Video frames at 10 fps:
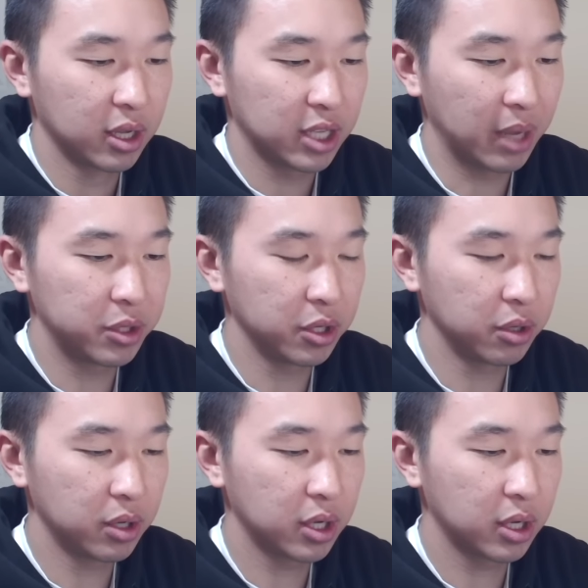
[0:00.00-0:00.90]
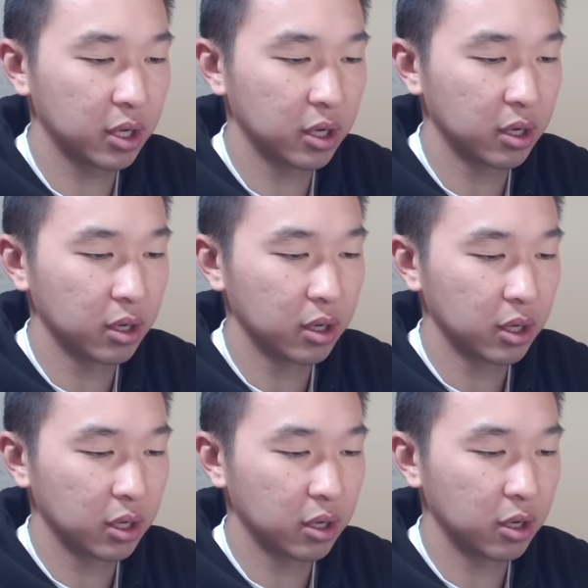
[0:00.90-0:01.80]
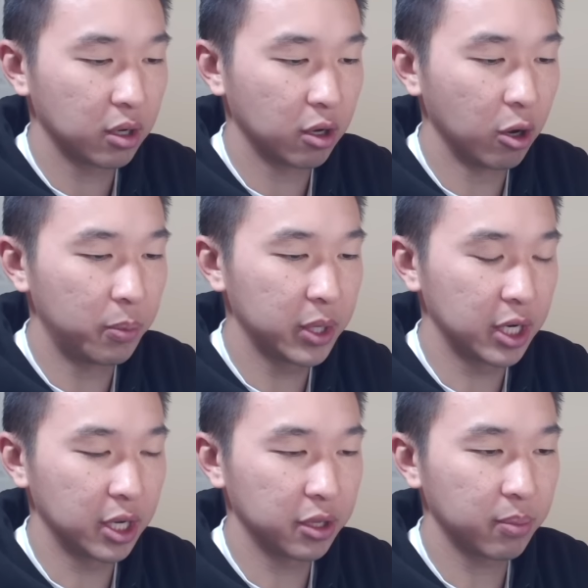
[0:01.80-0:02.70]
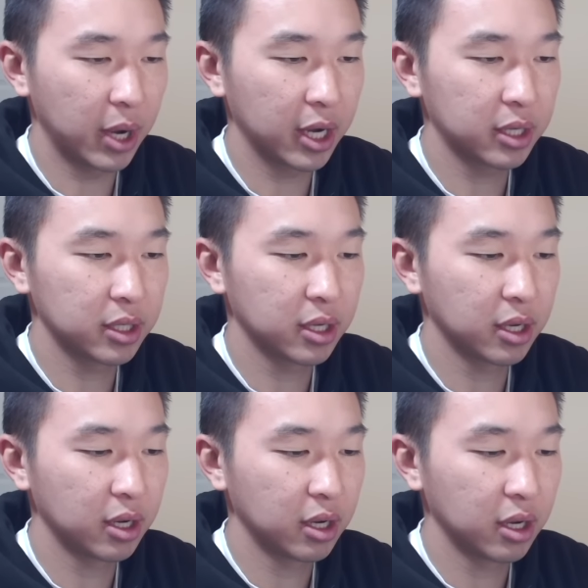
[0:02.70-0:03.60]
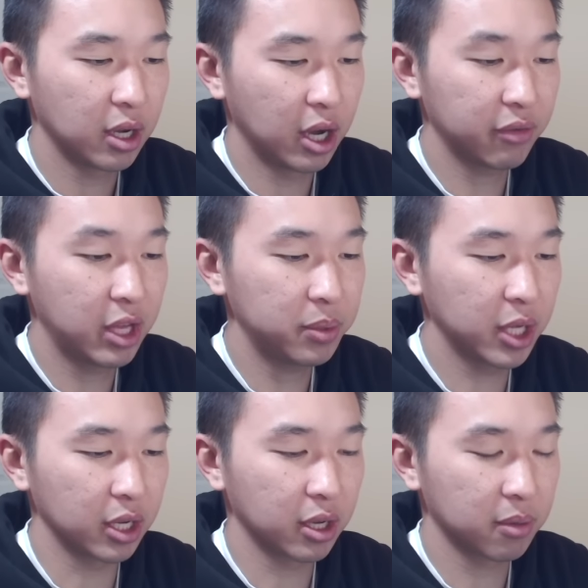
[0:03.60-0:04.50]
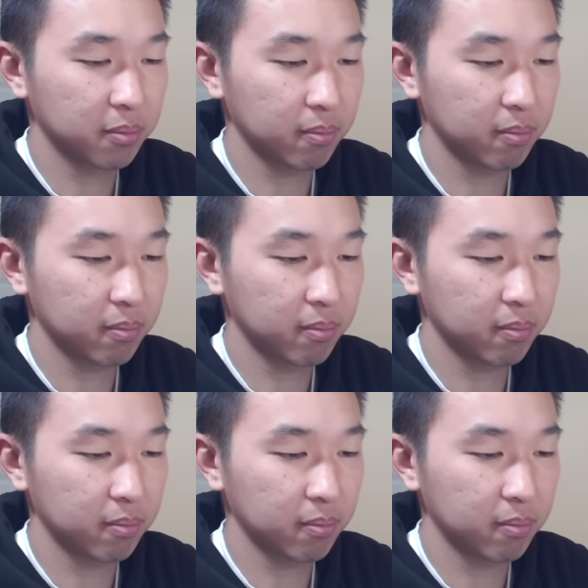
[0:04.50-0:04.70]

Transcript: Time to open another box of Keepsake.